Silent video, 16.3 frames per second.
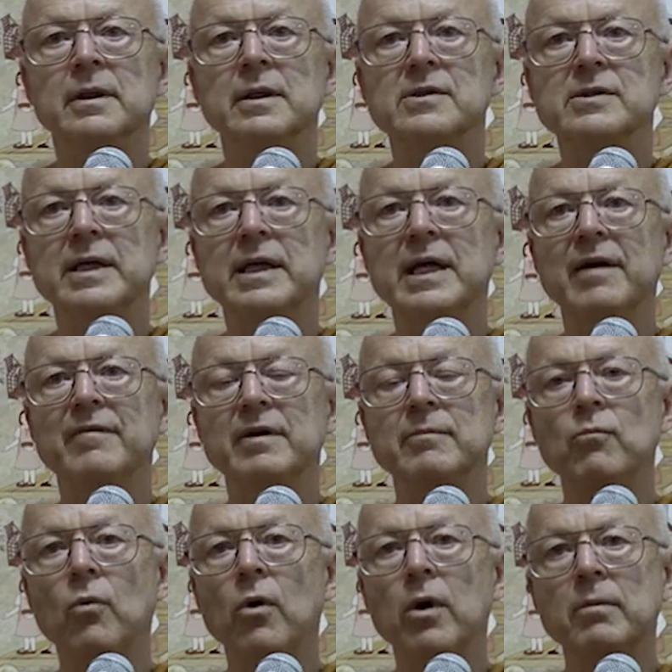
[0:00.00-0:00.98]
It's like
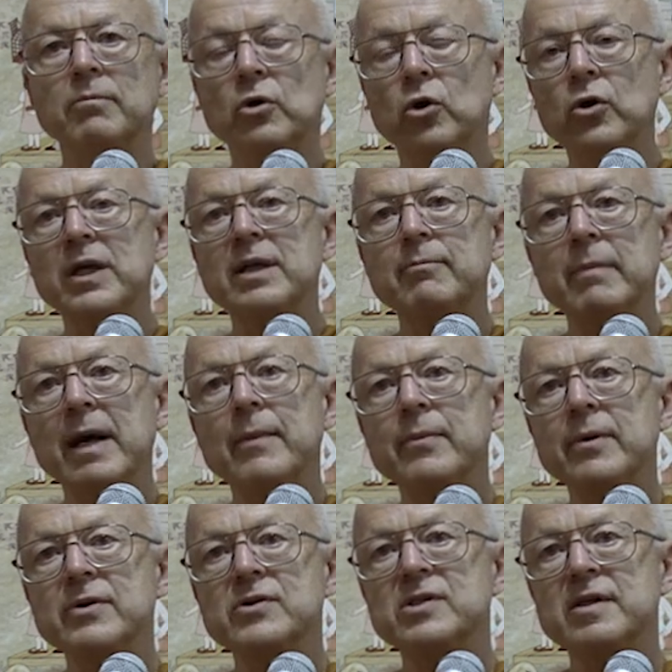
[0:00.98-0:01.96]
having more good
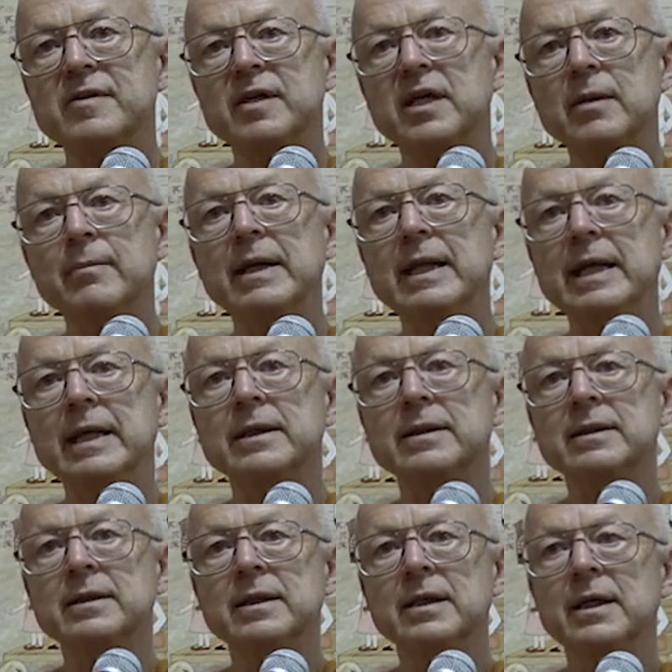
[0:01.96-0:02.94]
members of the committee.
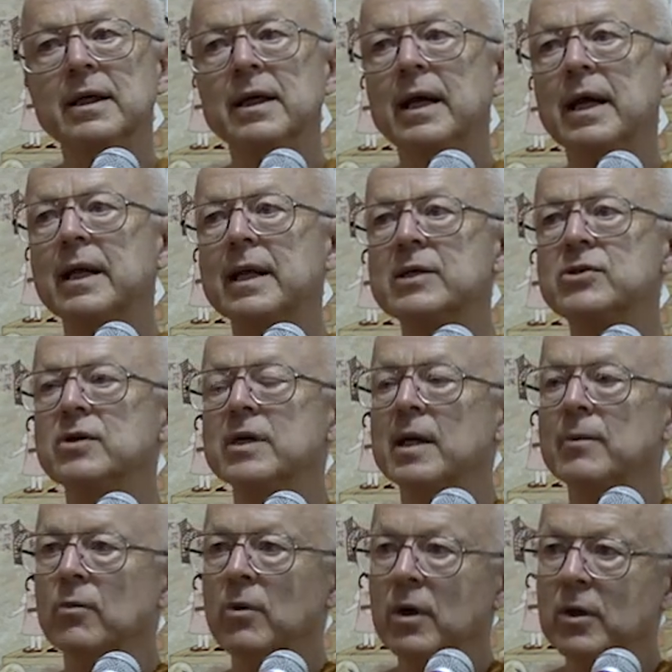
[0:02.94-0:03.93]
And as you
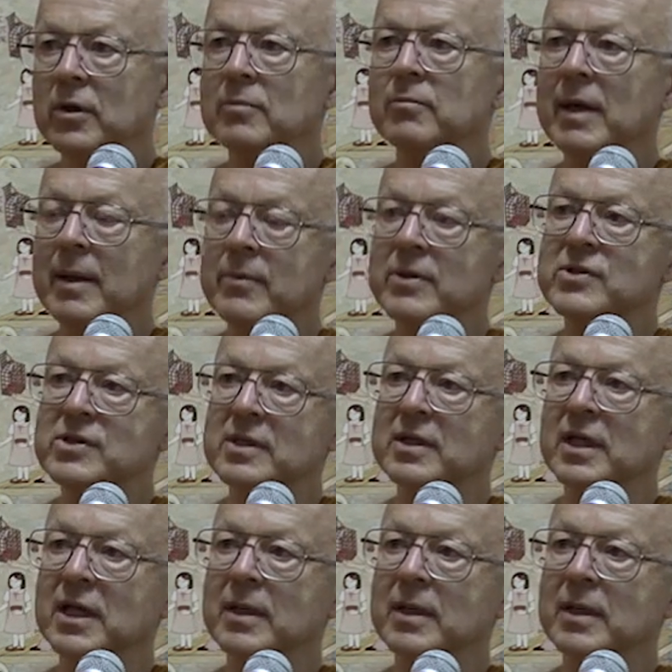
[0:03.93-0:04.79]
get more good members in the